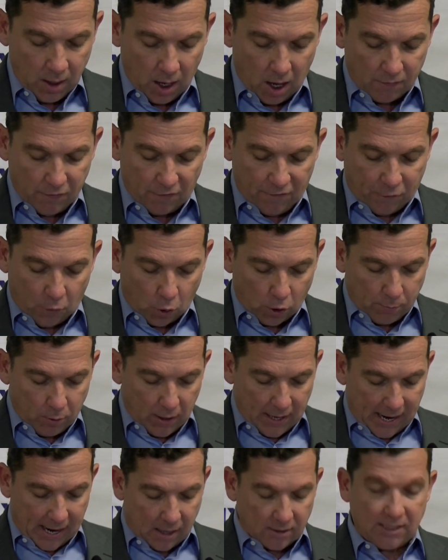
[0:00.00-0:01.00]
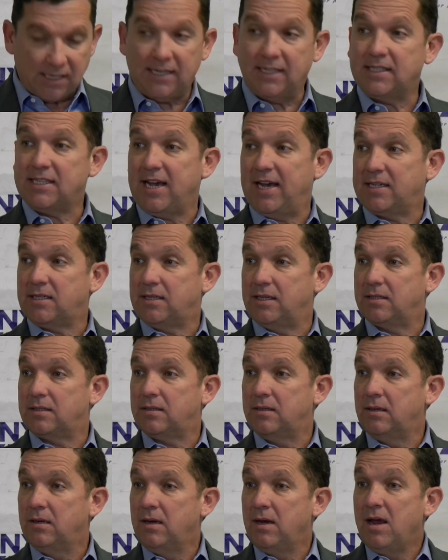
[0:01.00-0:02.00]
of affordable housing in
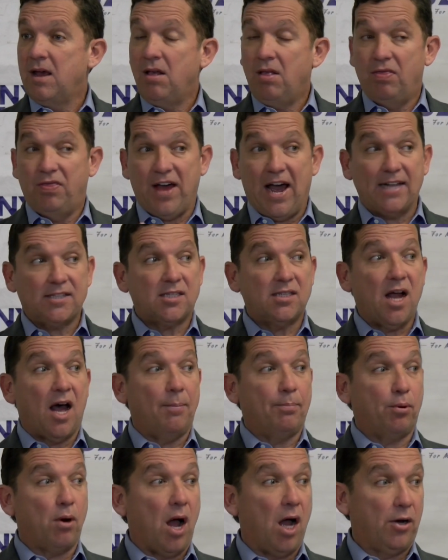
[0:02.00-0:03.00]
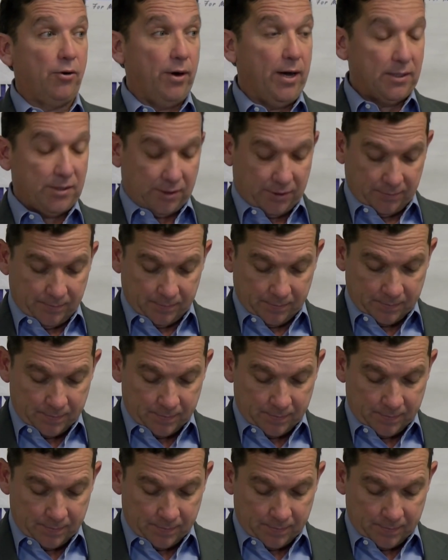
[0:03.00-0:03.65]
Texas. That's not progress.